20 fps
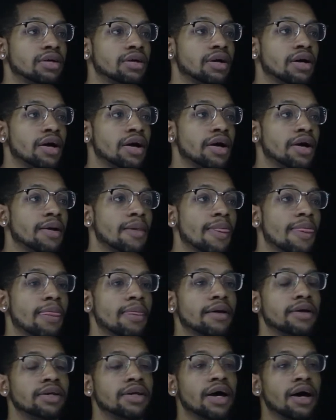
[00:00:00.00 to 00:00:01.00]
All right,
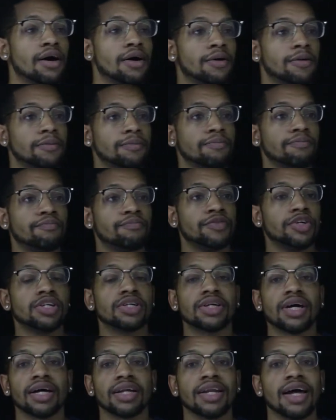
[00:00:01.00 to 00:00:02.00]
now,
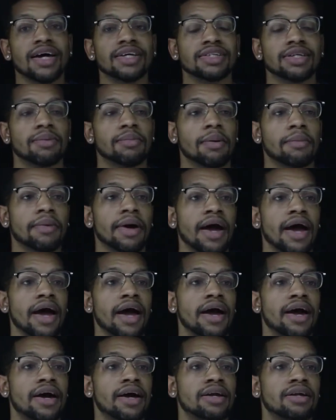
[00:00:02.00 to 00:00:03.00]
just like last time, I'm gonna
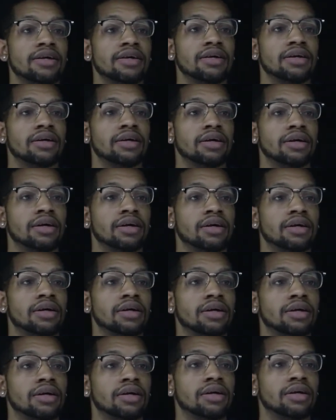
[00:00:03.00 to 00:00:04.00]
add
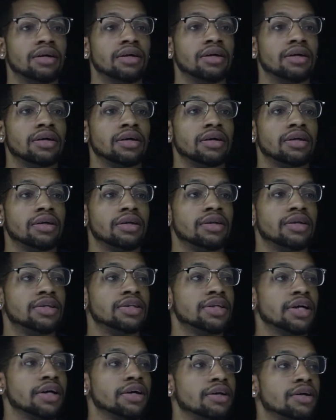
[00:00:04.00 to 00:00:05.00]
the
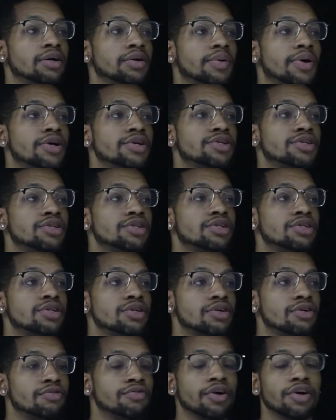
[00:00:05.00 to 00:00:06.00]
second equation
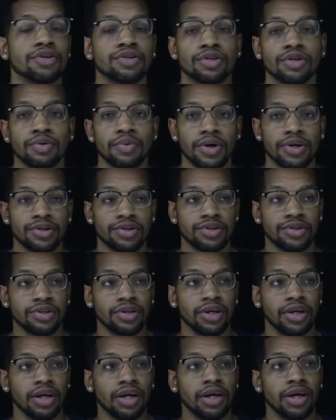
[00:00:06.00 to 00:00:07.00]
to the first equation.
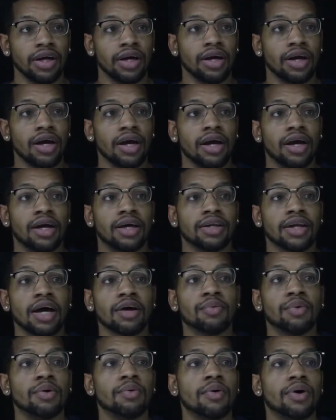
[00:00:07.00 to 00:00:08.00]
And
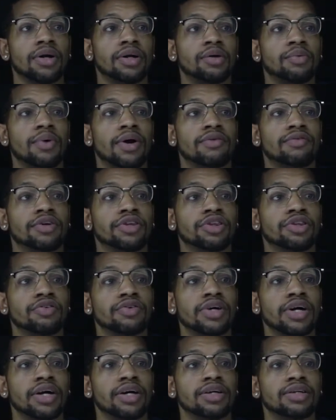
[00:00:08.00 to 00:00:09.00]
like we wanted, we have a
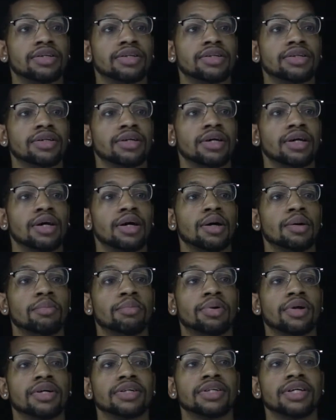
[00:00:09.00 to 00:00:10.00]
3x
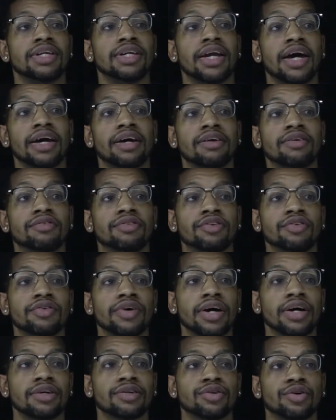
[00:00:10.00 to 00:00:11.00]
plus a negative
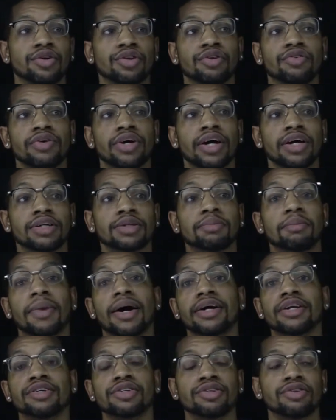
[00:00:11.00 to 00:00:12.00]
3x, or 3x
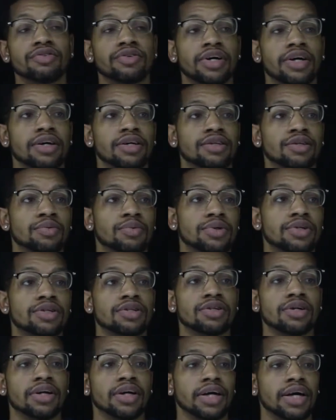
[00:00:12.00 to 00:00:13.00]
minus 3x, which
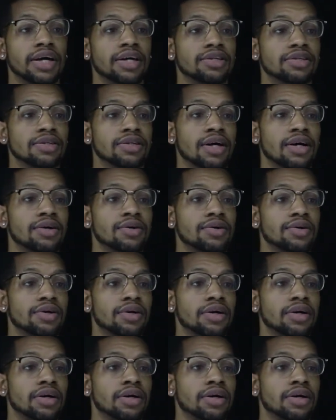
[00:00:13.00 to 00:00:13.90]
is gonna cancel out,